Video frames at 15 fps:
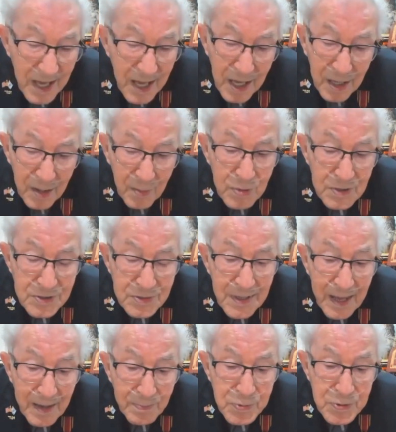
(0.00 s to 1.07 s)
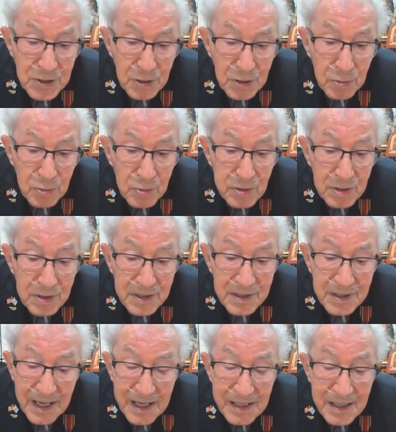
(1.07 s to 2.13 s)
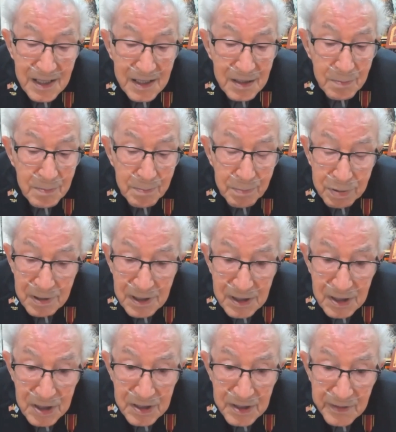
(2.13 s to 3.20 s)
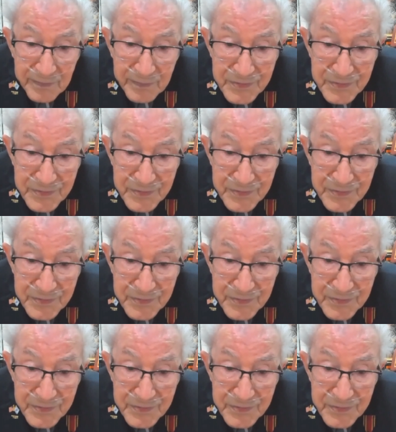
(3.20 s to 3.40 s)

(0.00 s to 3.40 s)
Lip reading: It was absolutely, they didn't believe